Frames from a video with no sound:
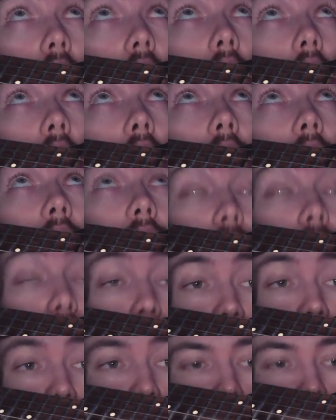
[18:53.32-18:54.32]
And it's kind of
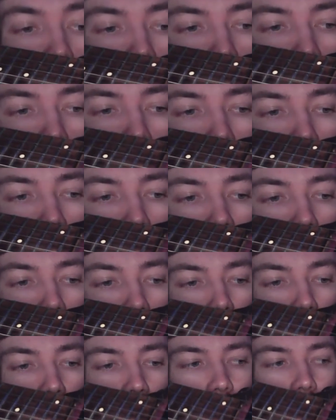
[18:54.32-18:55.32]
like
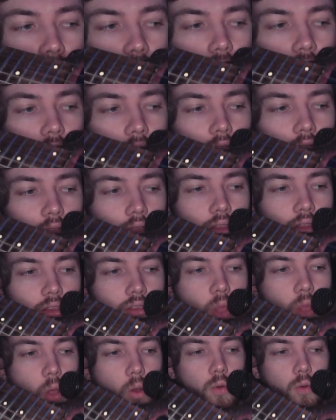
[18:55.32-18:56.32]
a
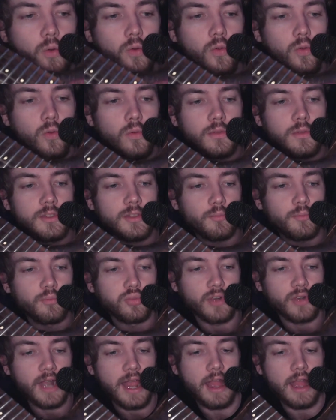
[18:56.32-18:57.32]
gold,
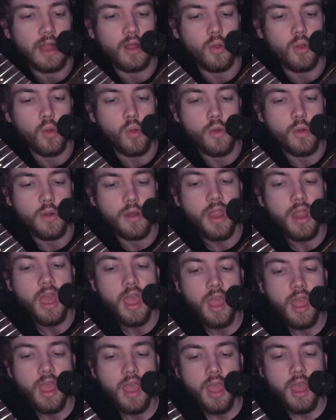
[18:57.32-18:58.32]
brown,
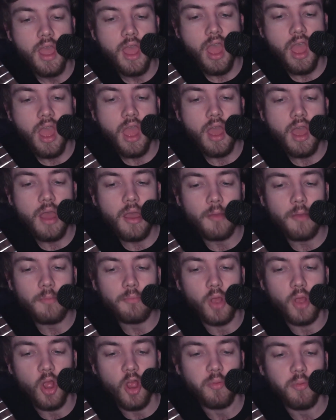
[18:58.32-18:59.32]

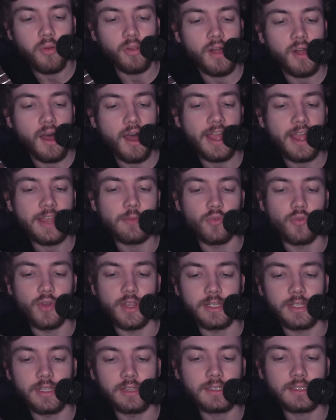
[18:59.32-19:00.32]
purple hybrid.
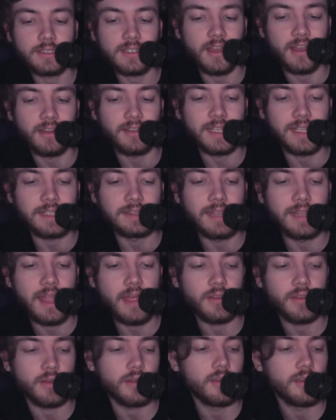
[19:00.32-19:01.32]
It looks kind of like leather.